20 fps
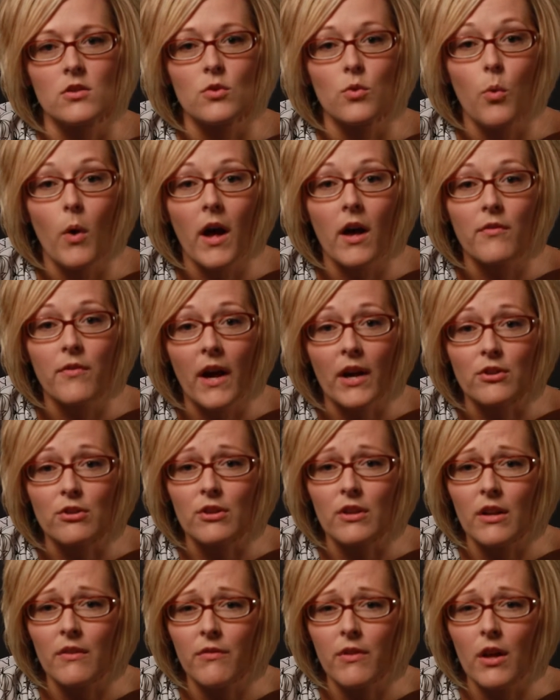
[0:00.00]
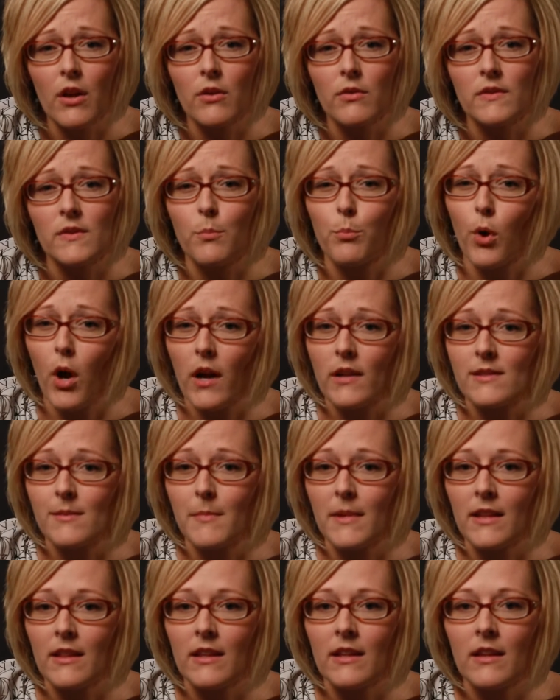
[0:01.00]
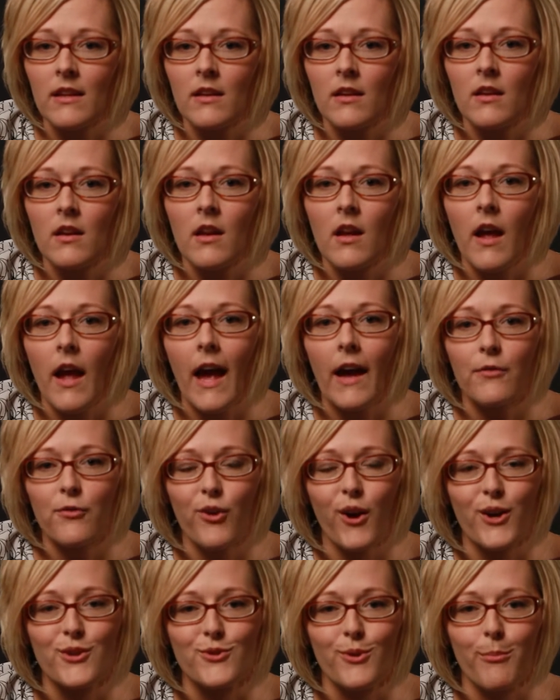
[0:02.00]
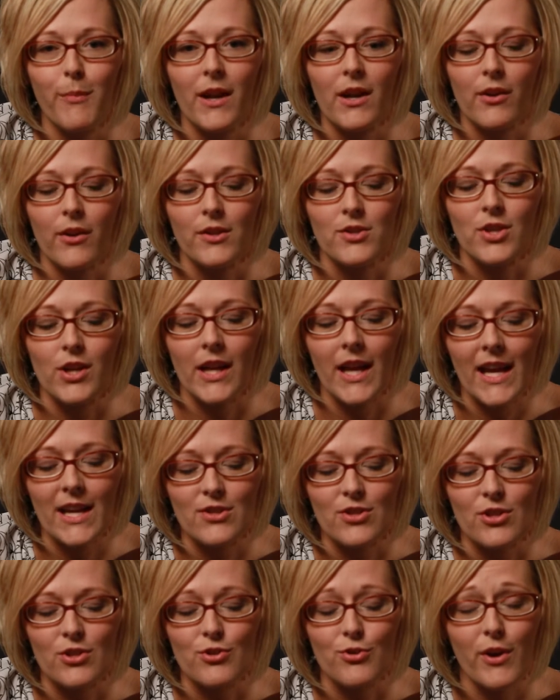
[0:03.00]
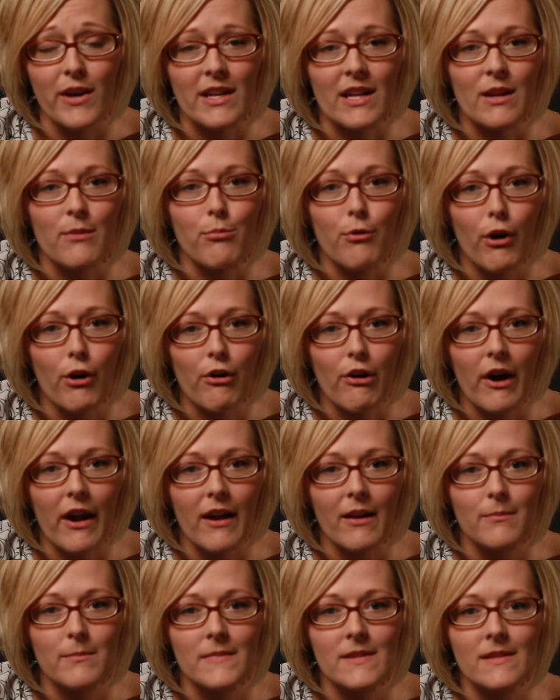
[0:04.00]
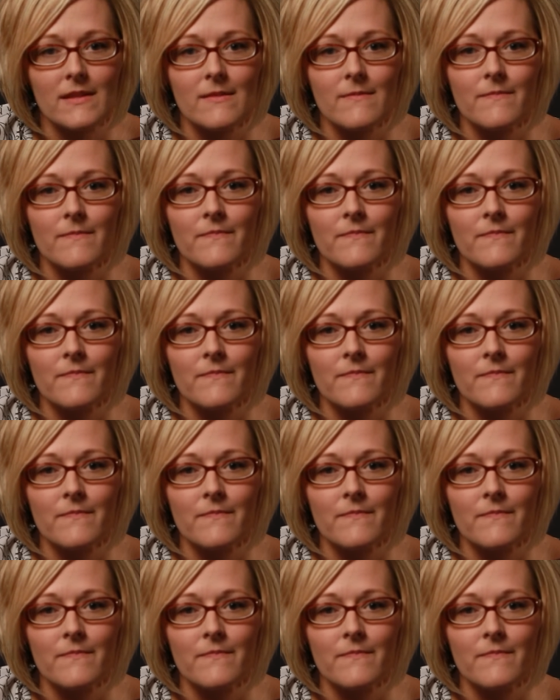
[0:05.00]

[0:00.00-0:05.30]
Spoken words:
1,200 of those approximately have graduate medical education training programs.